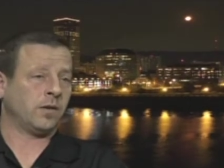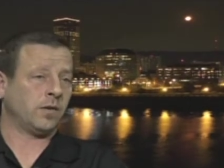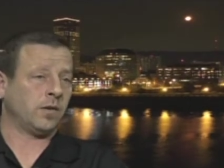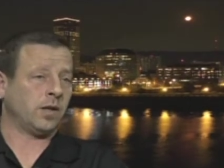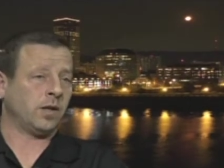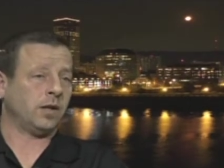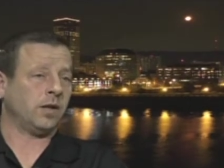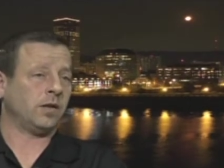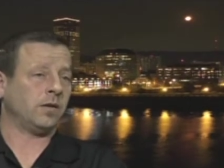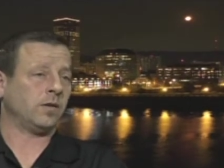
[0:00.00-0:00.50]

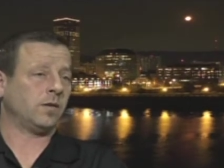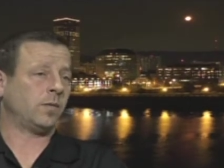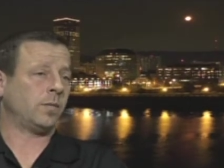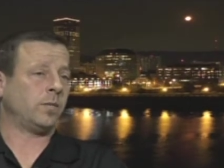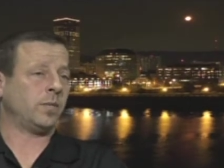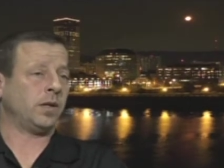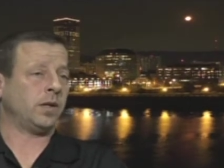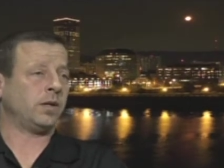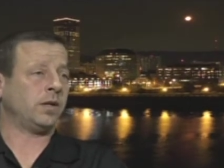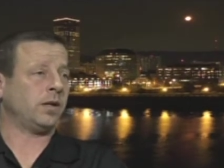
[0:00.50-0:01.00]
these
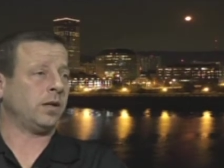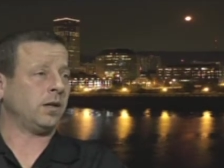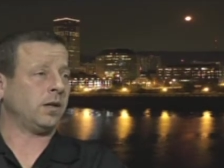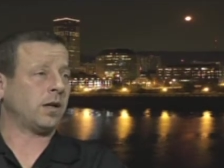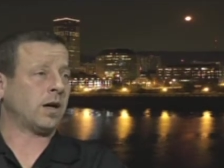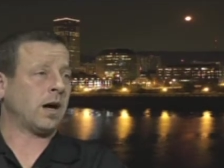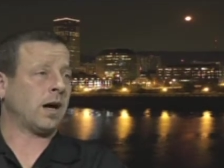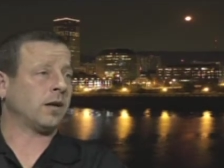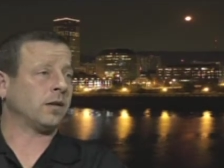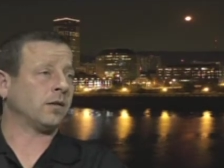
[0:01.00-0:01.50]
BT
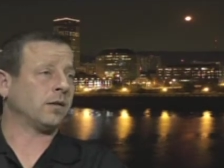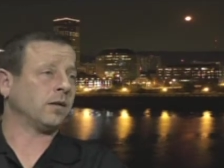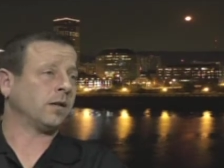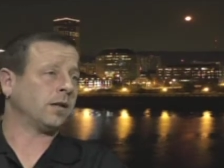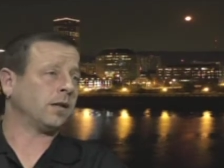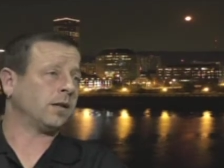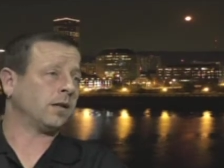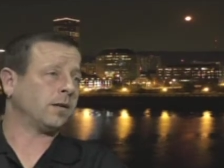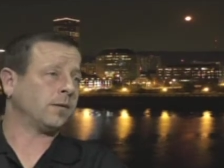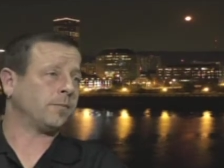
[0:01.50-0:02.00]
cotton
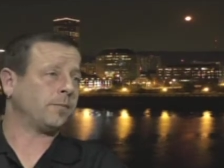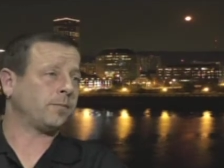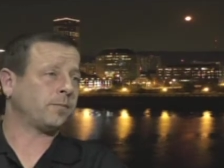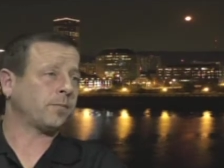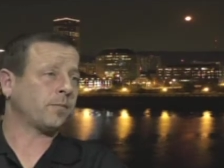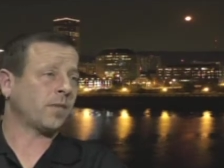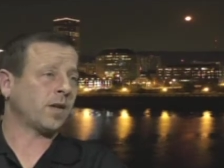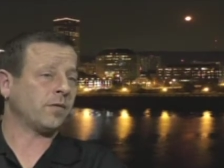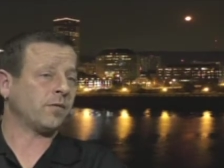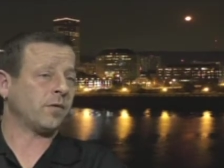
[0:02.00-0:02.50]
um,
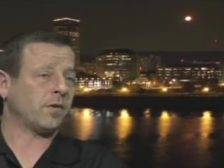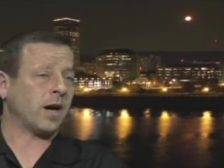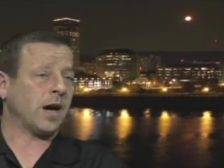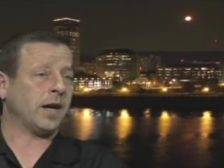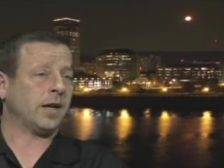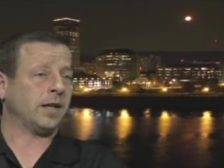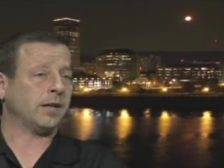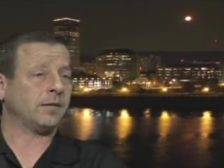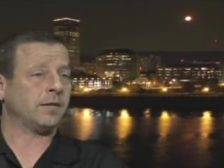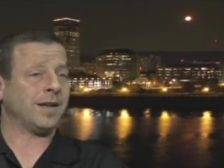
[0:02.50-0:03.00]

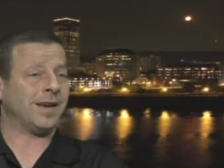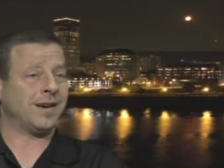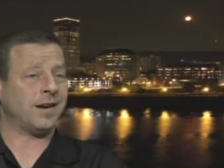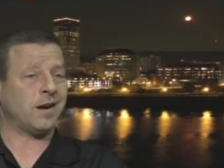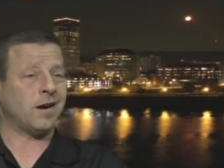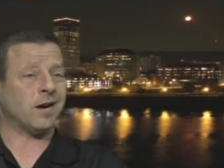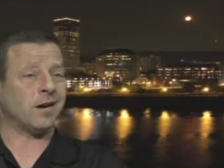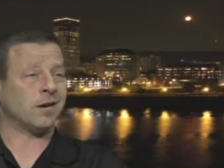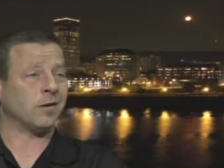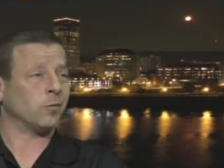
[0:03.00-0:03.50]
varieties that
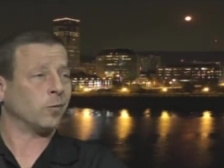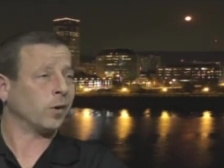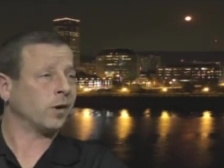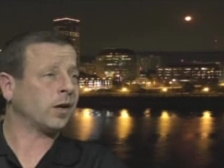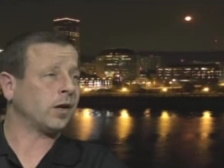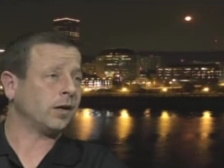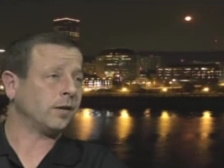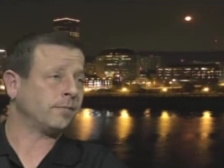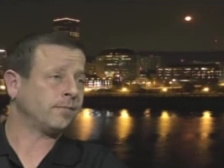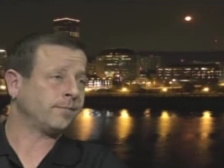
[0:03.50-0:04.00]
aren't
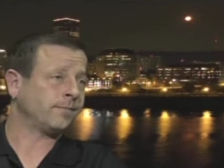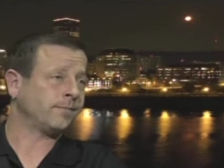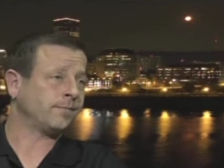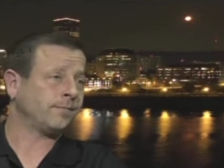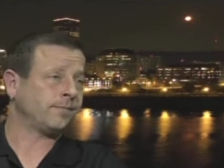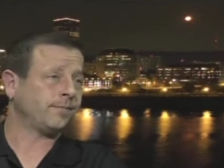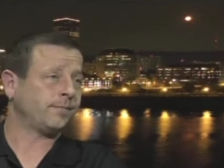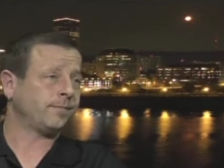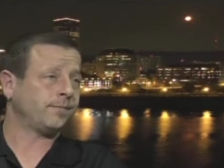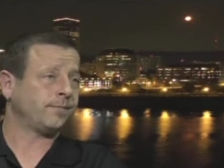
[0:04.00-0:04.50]
working.
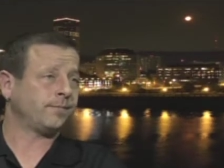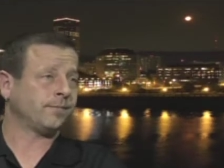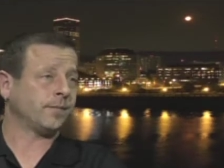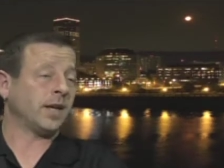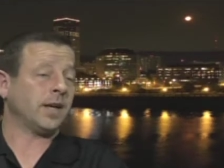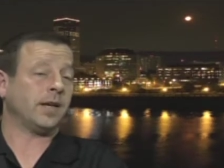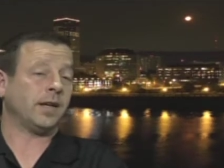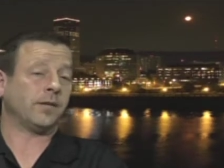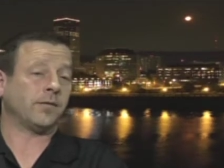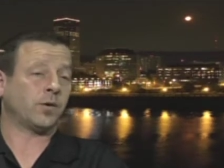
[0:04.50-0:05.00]
Mm
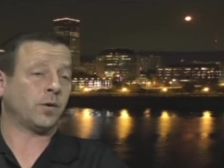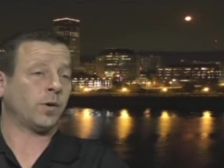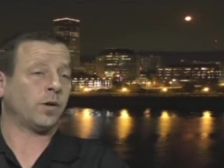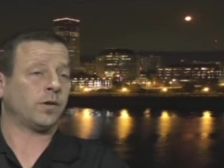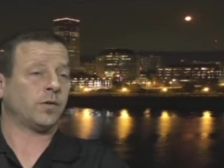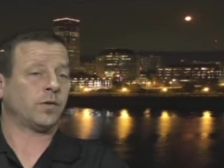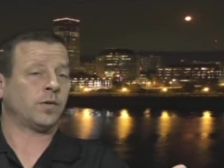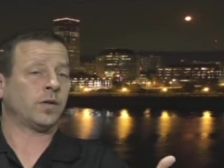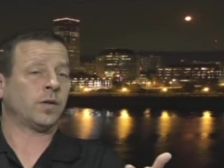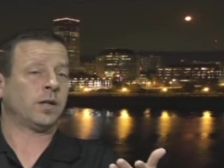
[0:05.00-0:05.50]
-hmm. And of
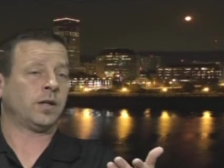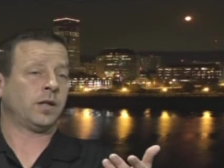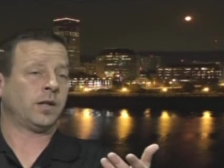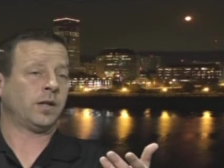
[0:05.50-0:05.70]
course,